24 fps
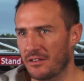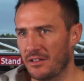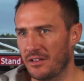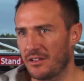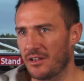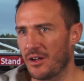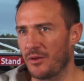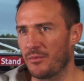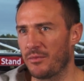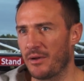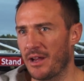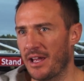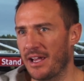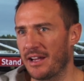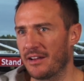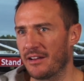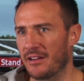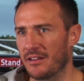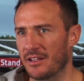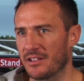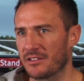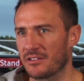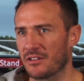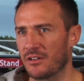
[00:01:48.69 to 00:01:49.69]
you know, playing
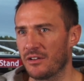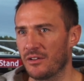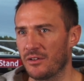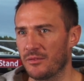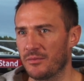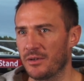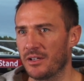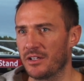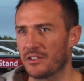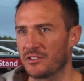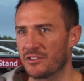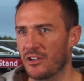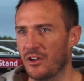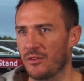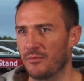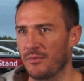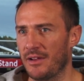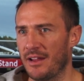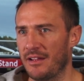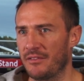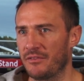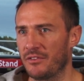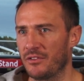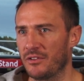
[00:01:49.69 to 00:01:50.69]
at this club at a top
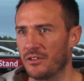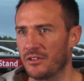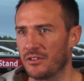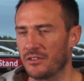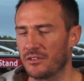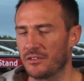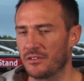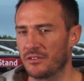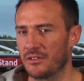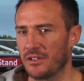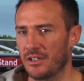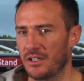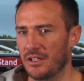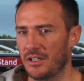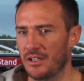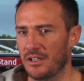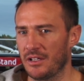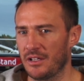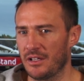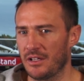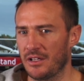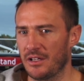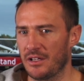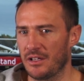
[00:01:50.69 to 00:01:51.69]
level,
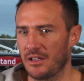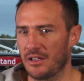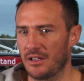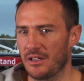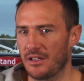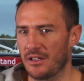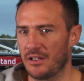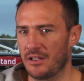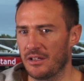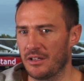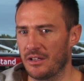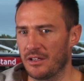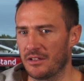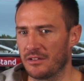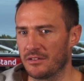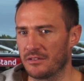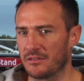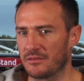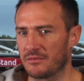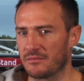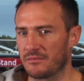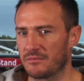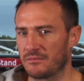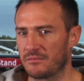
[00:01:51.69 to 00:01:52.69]

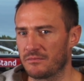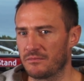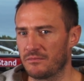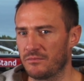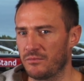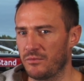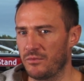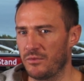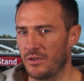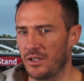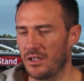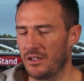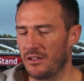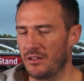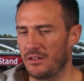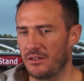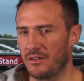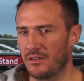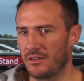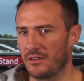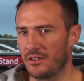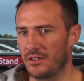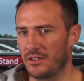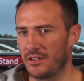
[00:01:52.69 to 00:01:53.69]
and
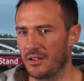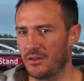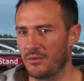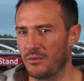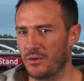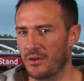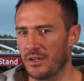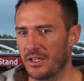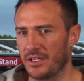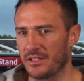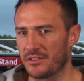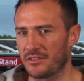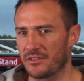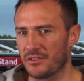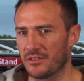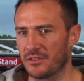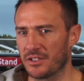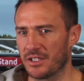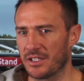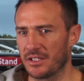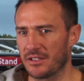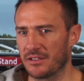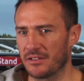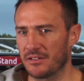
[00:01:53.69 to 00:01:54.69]
you know, what he's
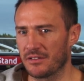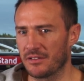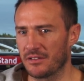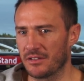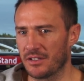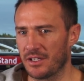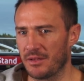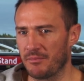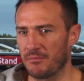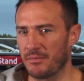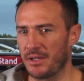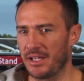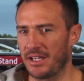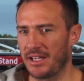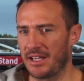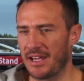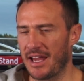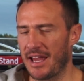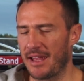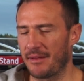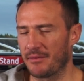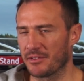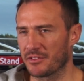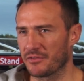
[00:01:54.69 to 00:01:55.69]
done in big
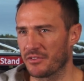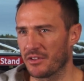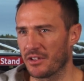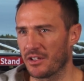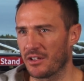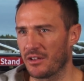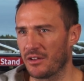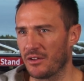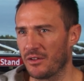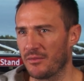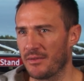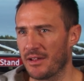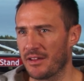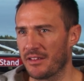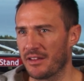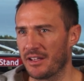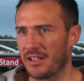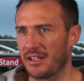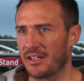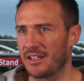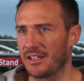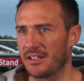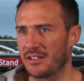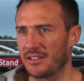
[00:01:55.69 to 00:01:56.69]
games for the club, I
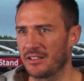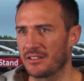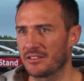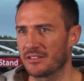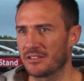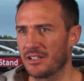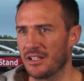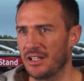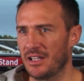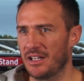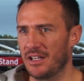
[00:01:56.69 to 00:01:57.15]
think he's